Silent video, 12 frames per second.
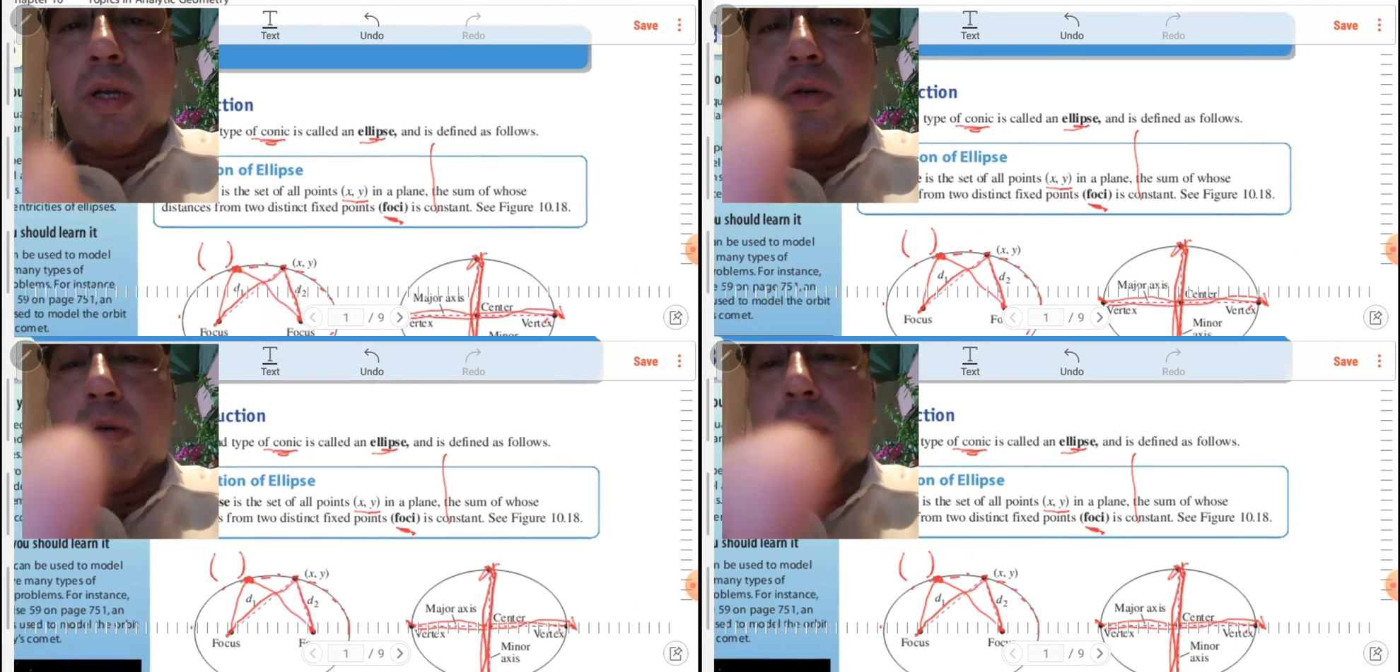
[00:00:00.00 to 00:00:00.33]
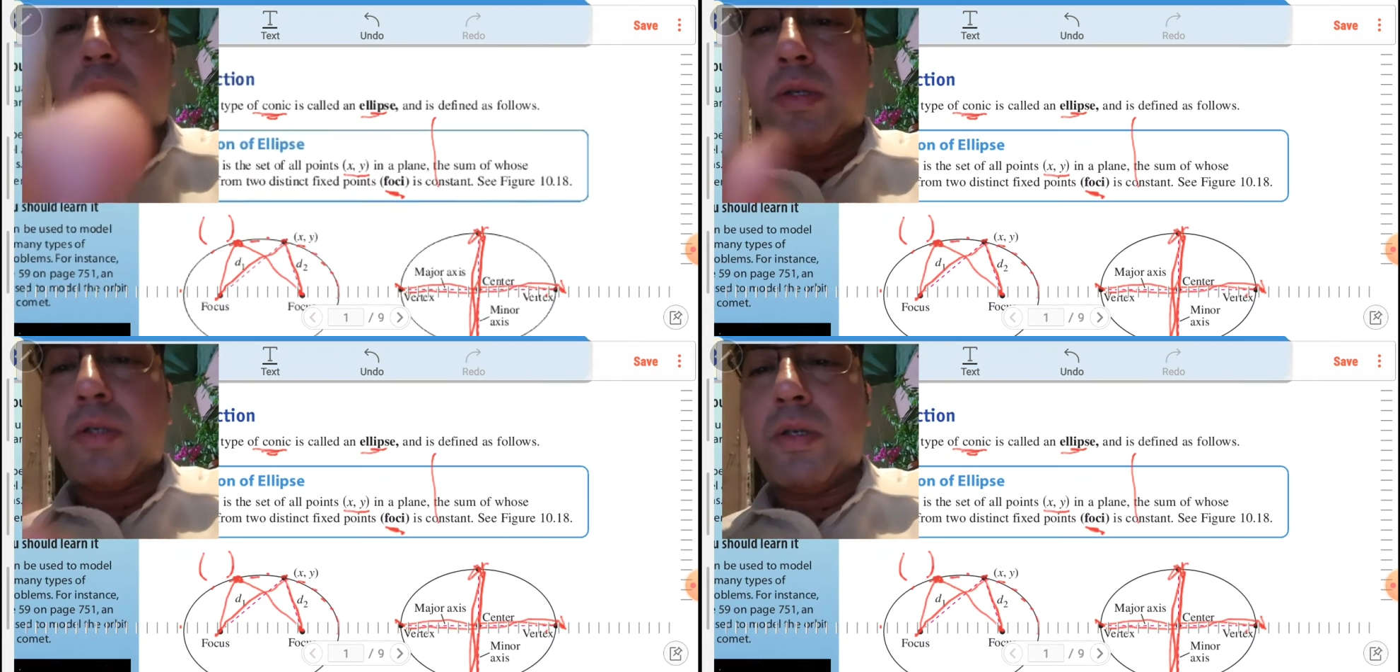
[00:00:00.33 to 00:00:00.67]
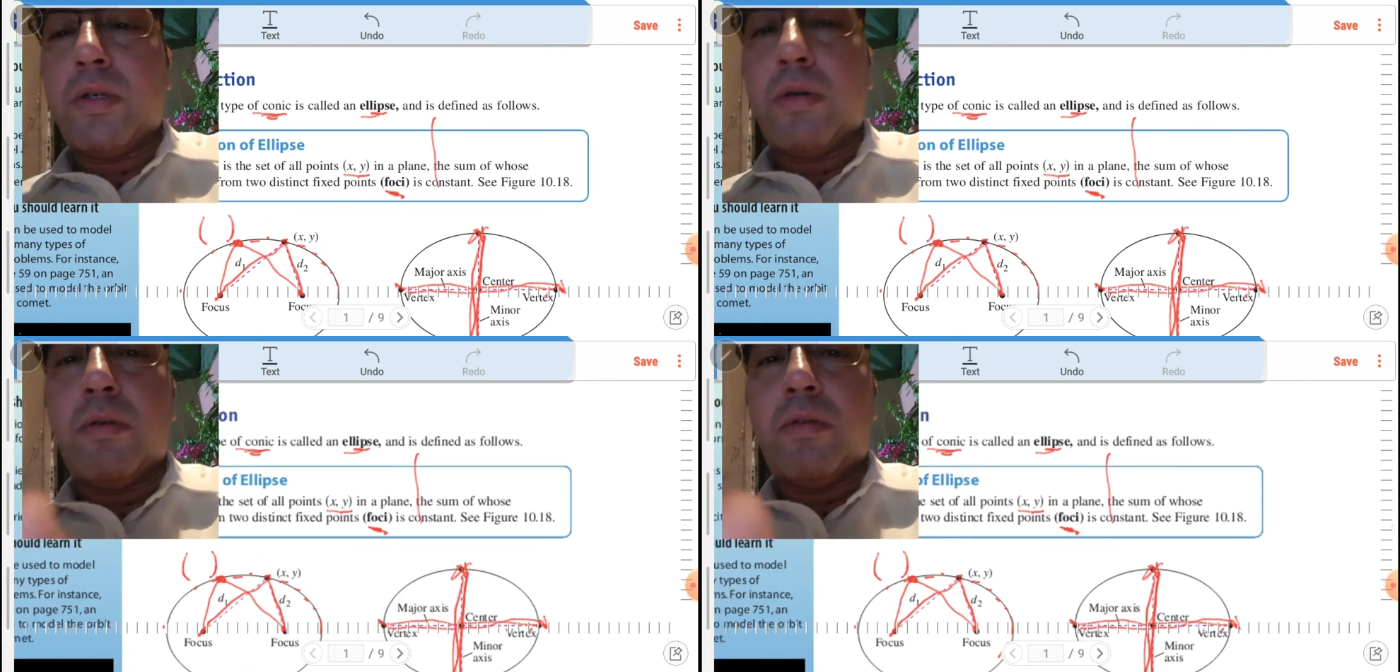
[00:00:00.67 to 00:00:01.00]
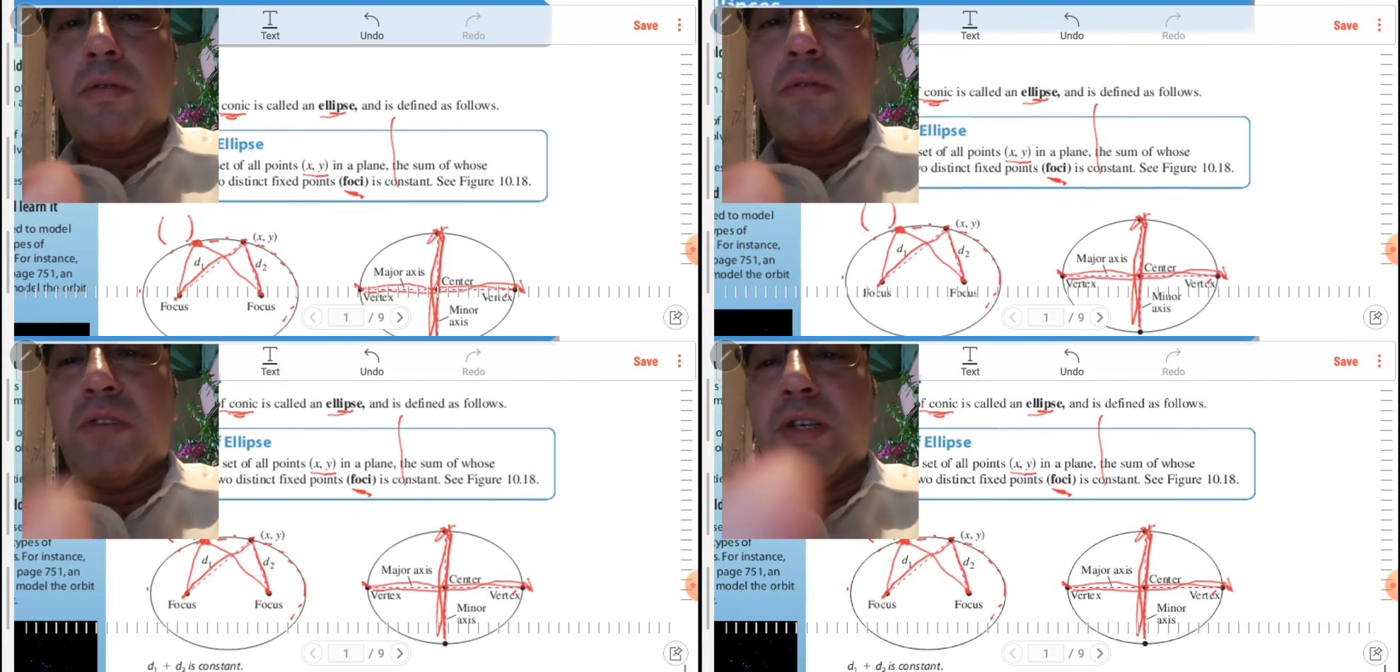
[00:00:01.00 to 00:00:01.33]
called
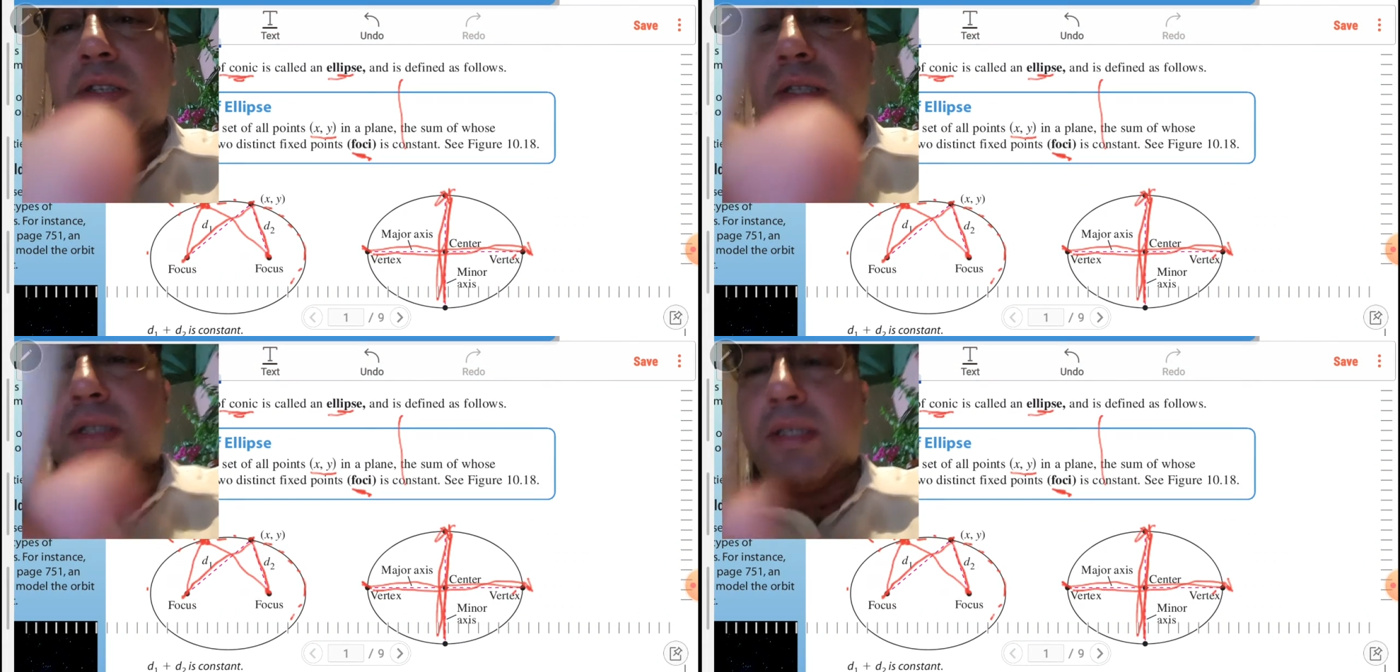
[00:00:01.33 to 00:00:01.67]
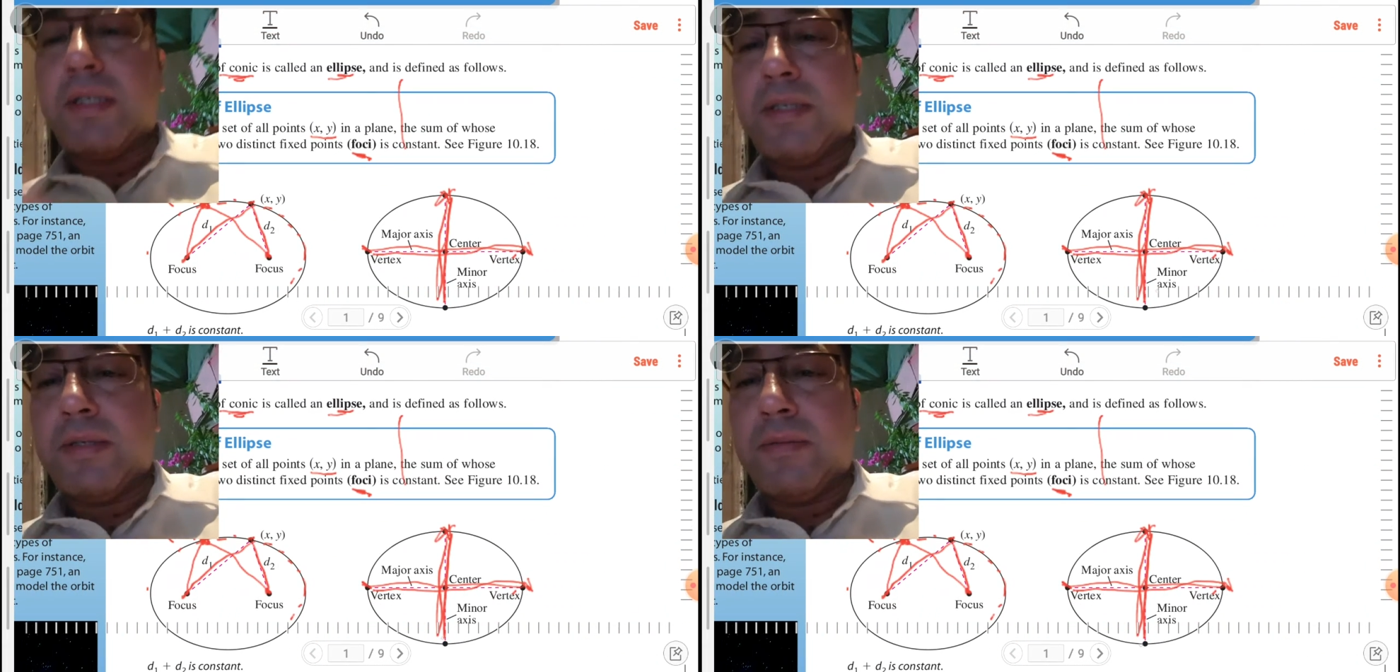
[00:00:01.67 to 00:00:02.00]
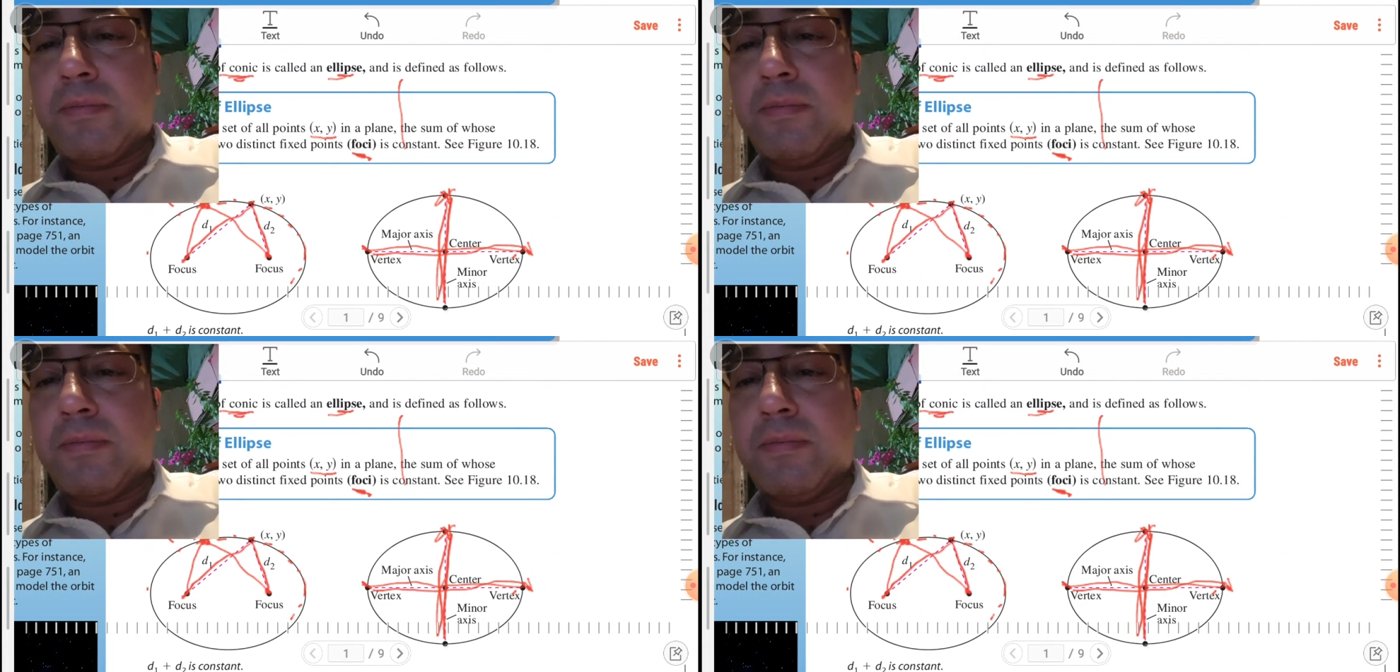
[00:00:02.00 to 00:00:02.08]
co-vertices.